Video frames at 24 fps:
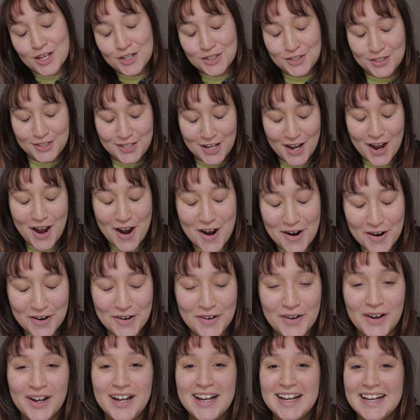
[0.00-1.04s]

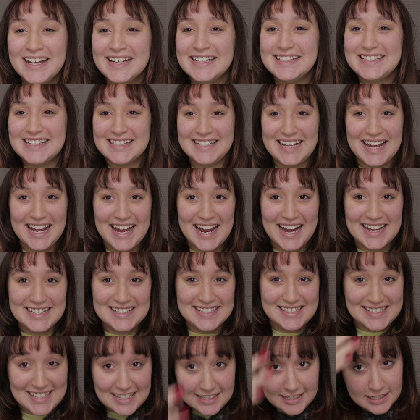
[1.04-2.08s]
So today I
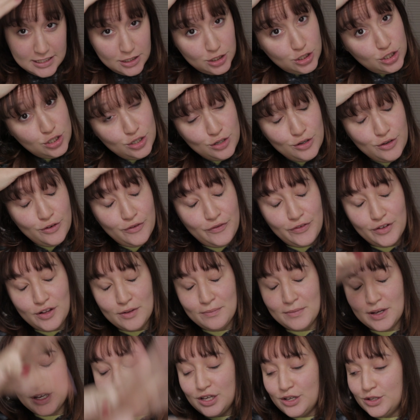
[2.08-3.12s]
decided to
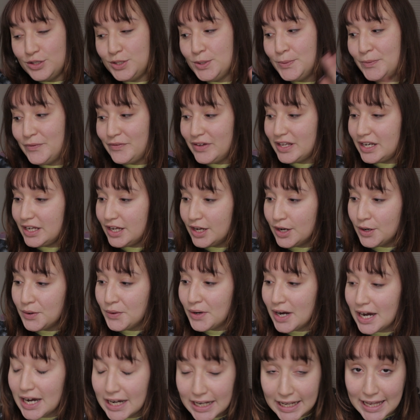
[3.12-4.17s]
film a YouTube
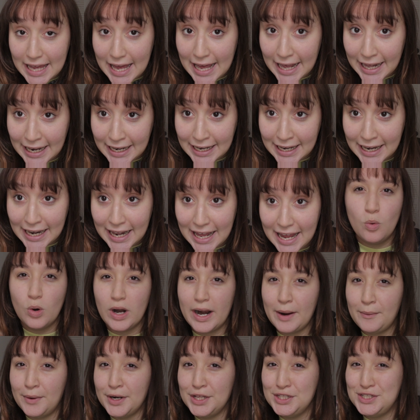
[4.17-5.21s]
video again. What
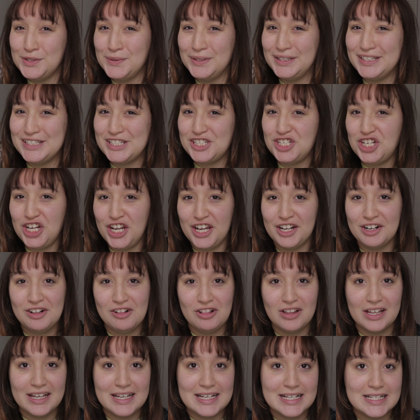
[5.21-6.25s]
I want to do with this
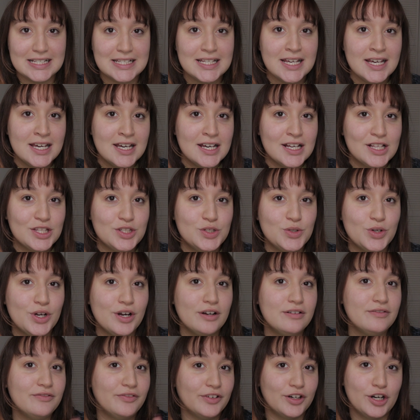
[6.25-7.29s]
channel is to
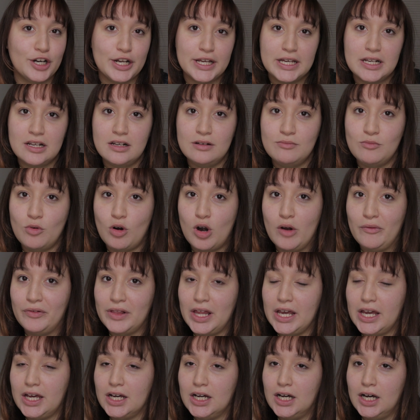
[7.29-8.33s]
convert it in more of
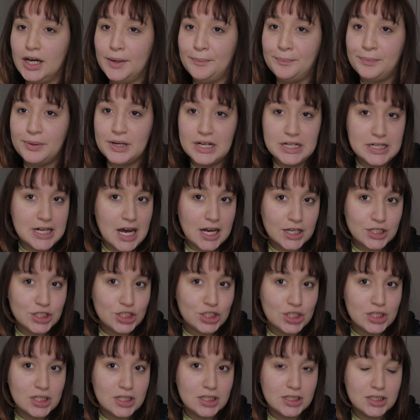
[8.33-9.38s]
like a
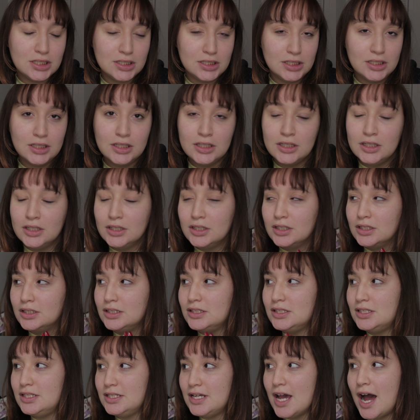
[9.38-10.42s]
production
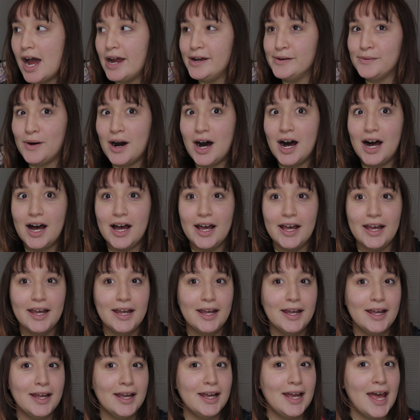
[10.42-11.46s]

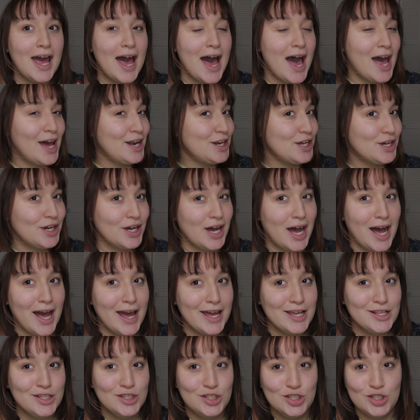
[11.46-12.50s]
DIY, how do
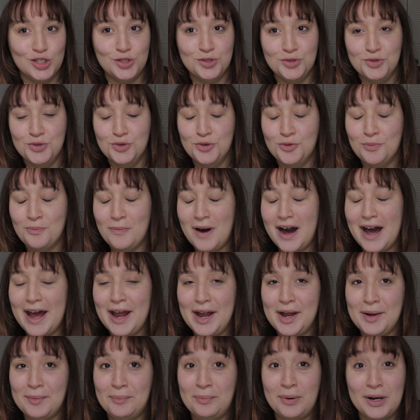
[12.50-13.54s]
I do
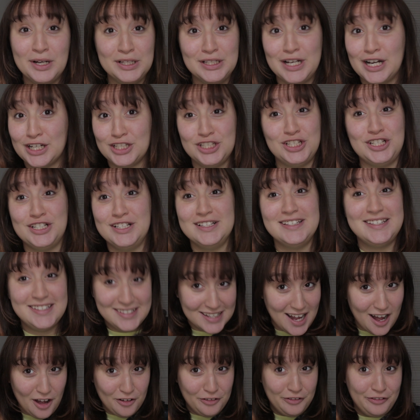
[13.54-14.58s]
my production
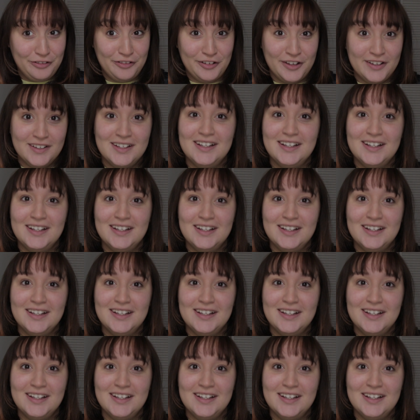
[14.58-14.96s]
stuff